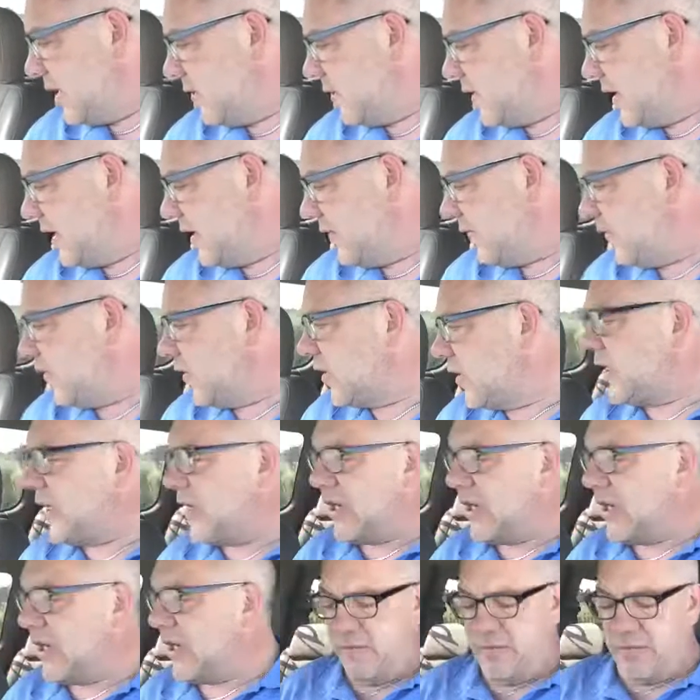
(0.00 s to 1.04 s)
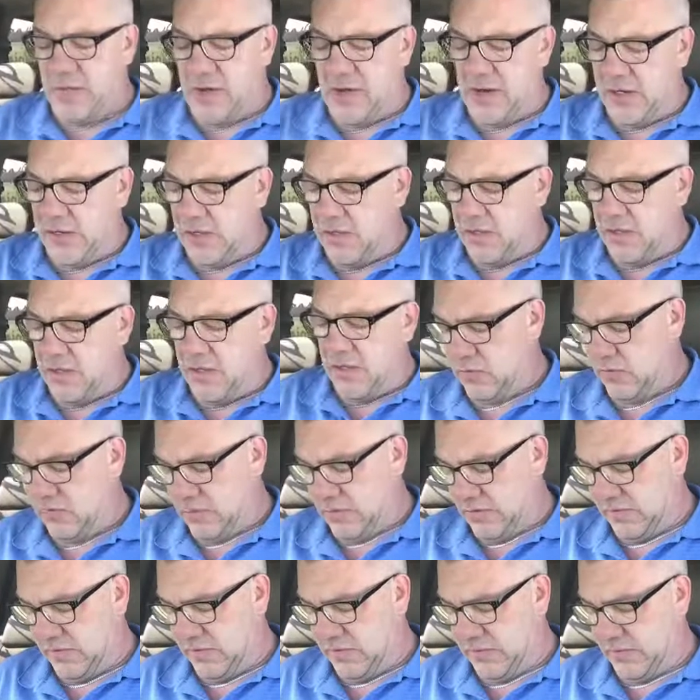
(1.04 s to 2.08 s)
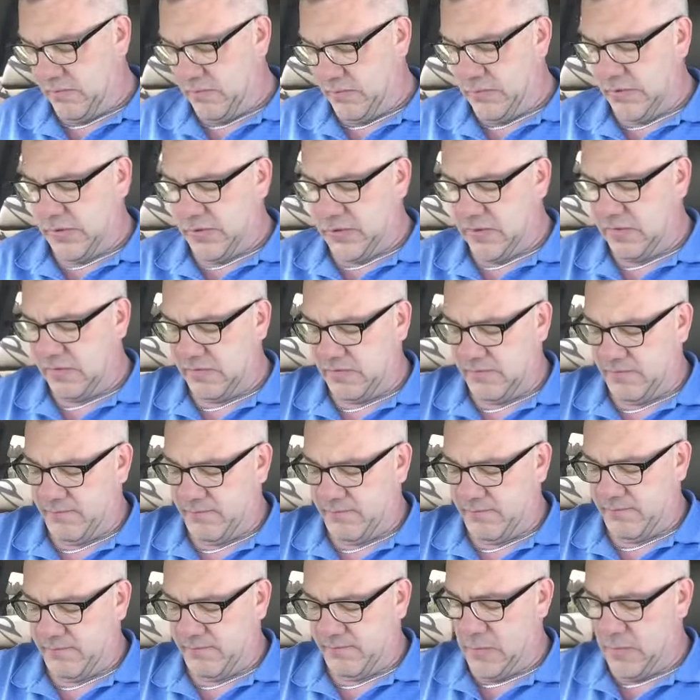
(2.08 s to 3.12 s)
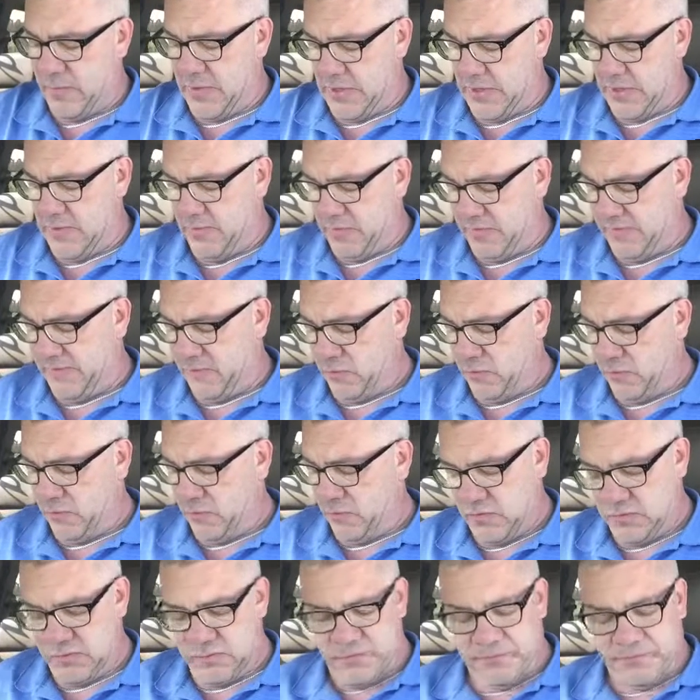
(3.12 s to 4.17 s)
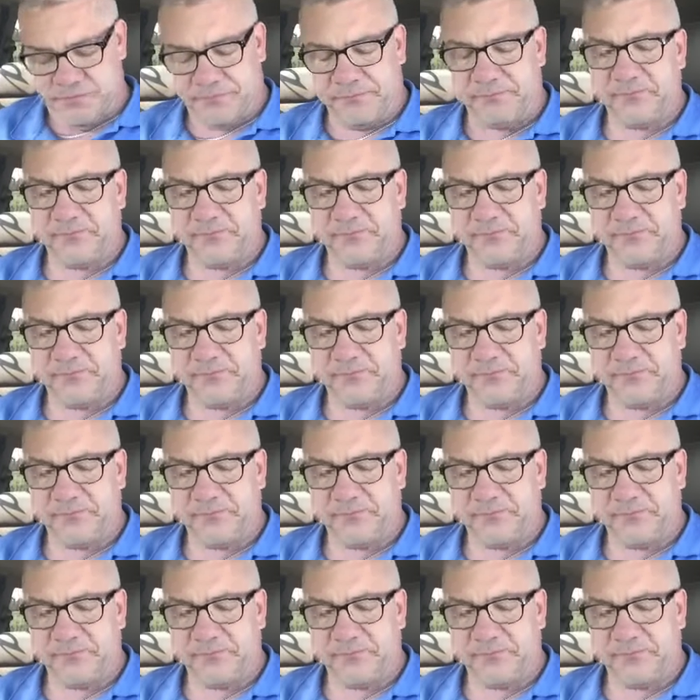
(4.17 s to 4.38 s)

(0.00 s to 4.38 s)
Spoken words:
that if you're going to get out and fly, I'm going to do this because I might need my phone soon.